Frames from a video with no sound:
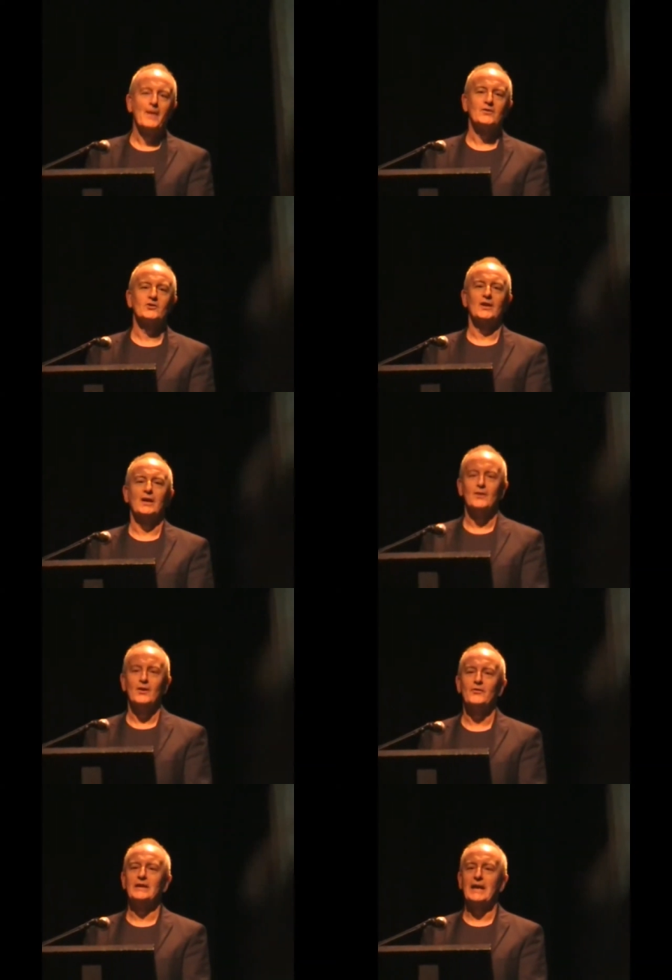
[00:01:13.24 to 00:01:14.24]
She had a
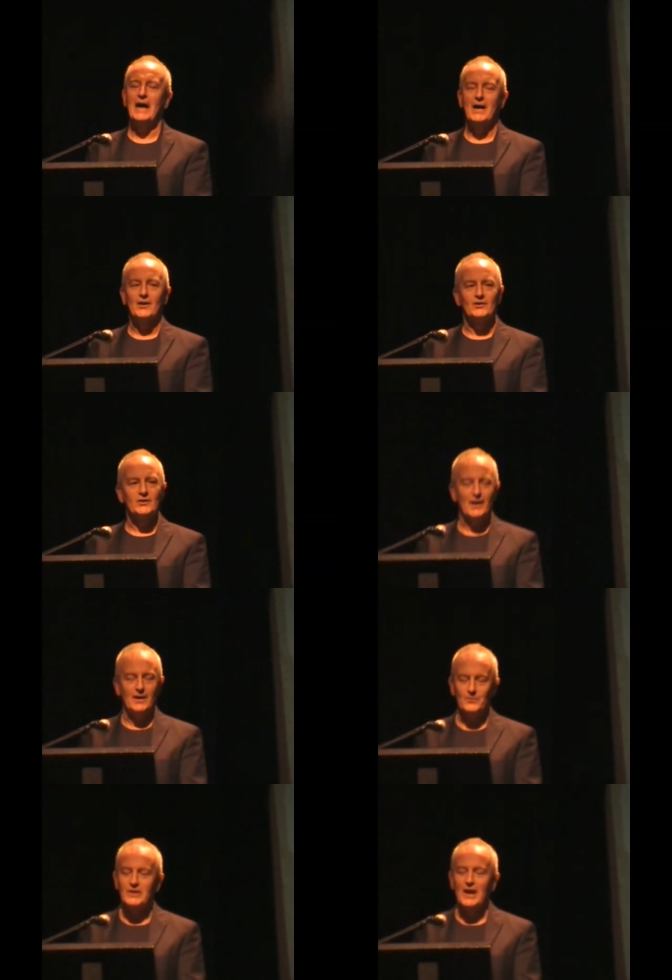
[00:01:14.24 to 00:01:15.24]
lovely car at the
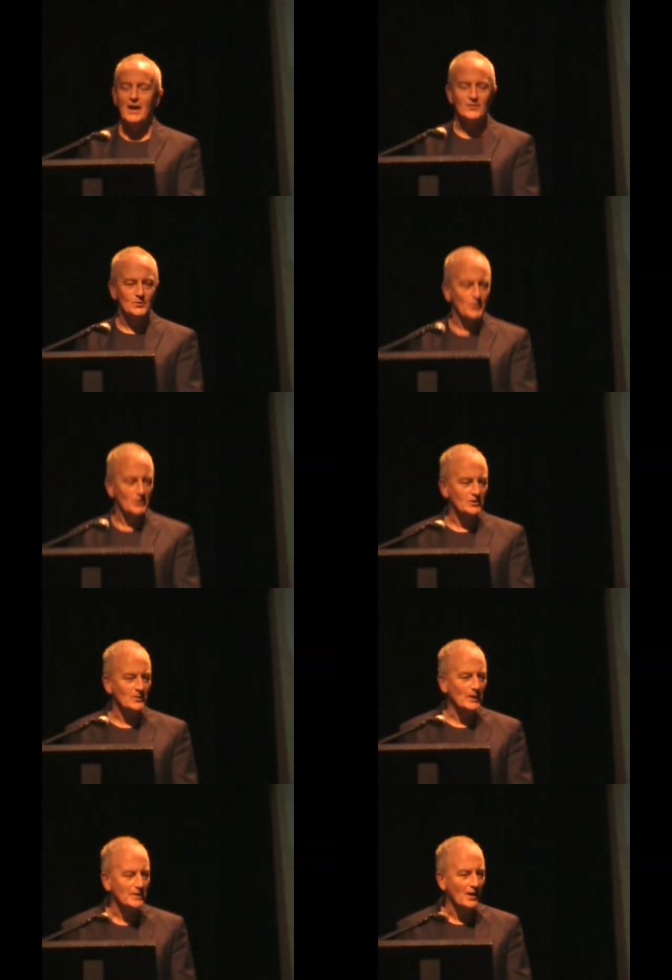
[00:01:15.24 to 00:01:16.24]
time. Cars were a
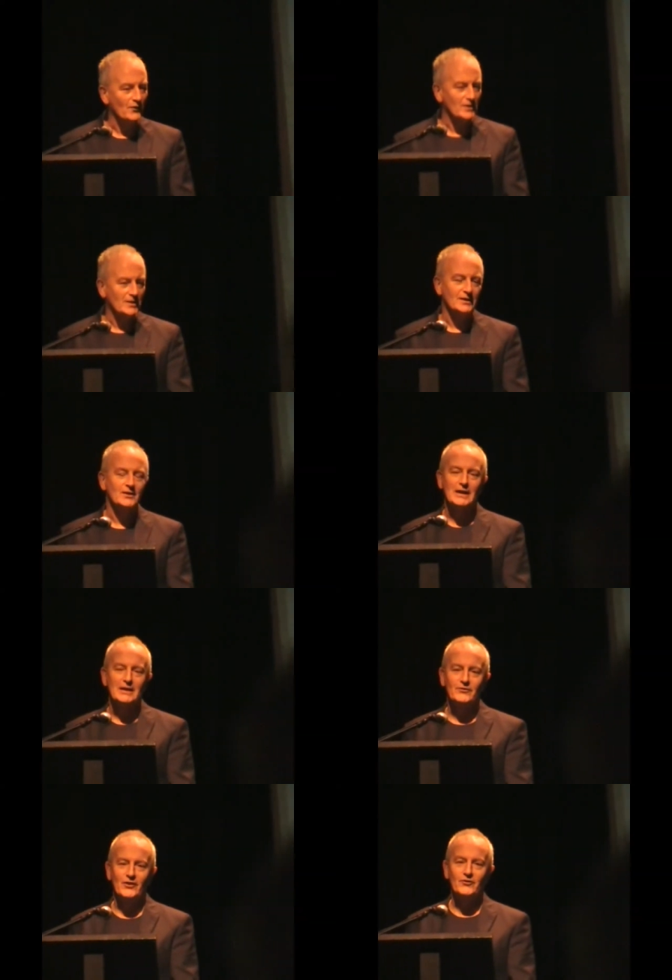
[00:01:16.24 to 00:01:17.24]
semi-novelty in the
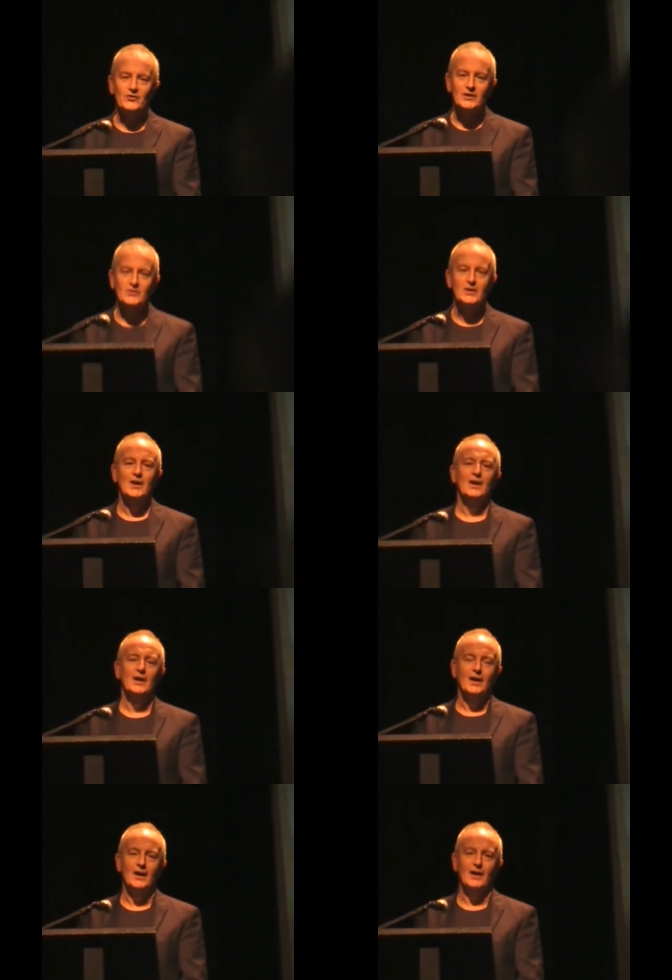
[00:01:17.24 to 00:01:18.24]
late 50s.
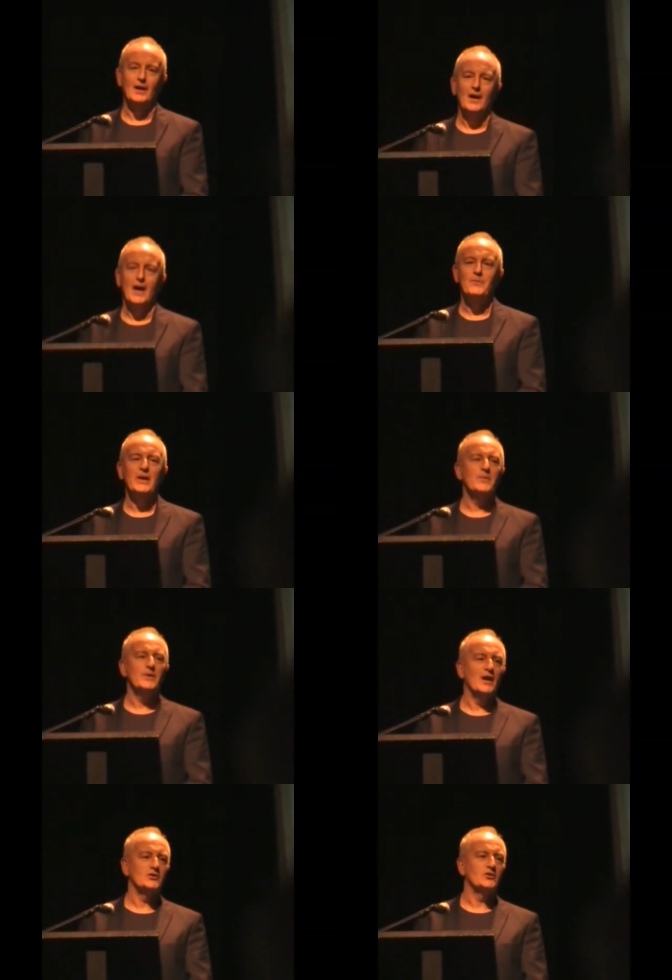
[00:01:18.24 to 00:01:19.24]
A
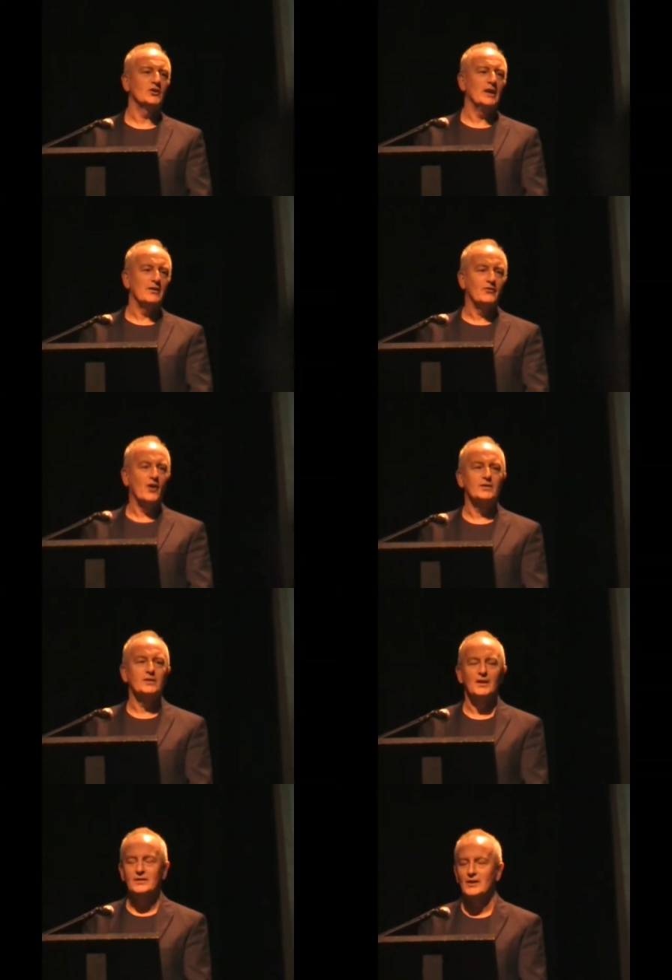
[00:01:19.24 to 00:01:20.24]
baby Austin
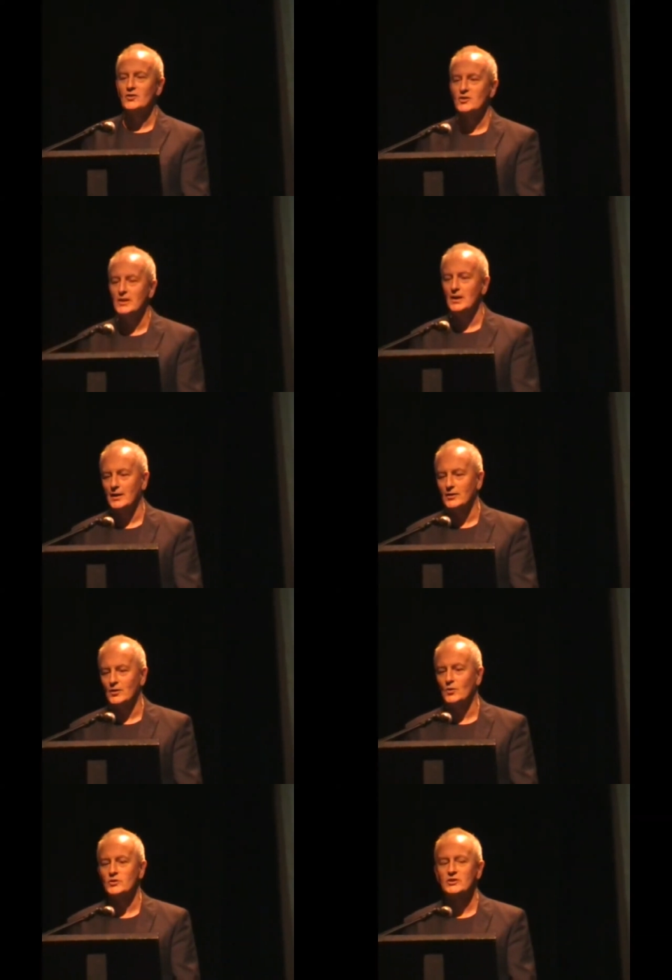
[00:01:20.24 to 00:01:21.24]
A40, I think
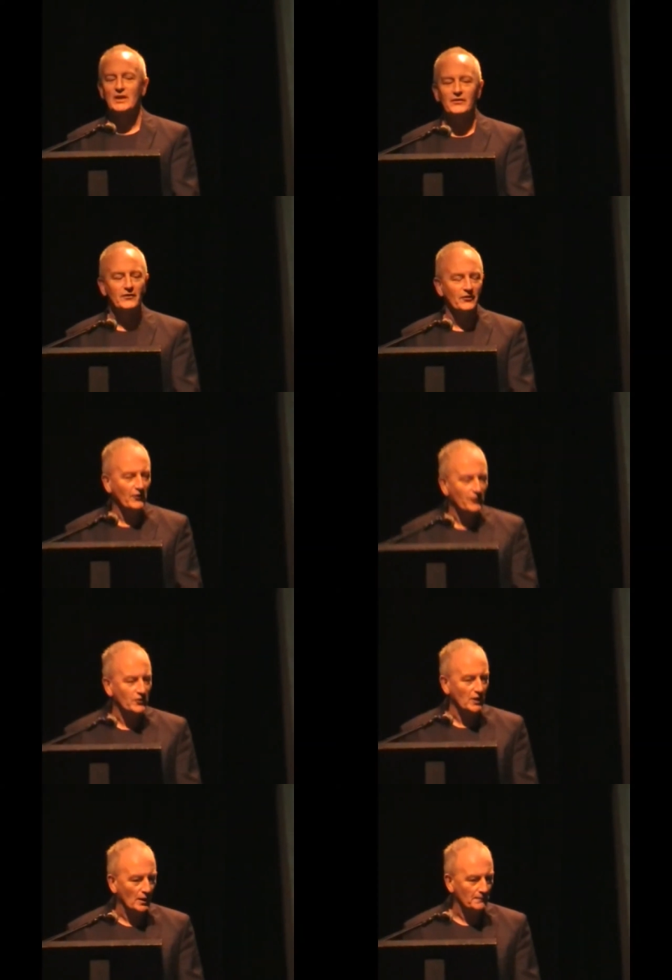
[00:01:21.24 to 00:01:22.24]
DIU
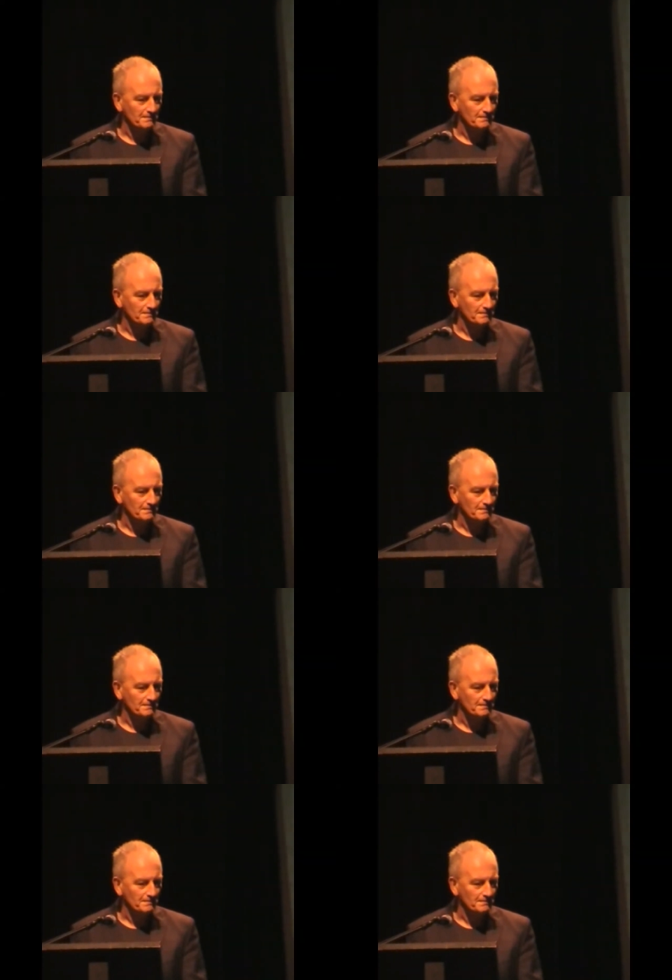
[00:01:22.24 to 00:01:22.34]
750.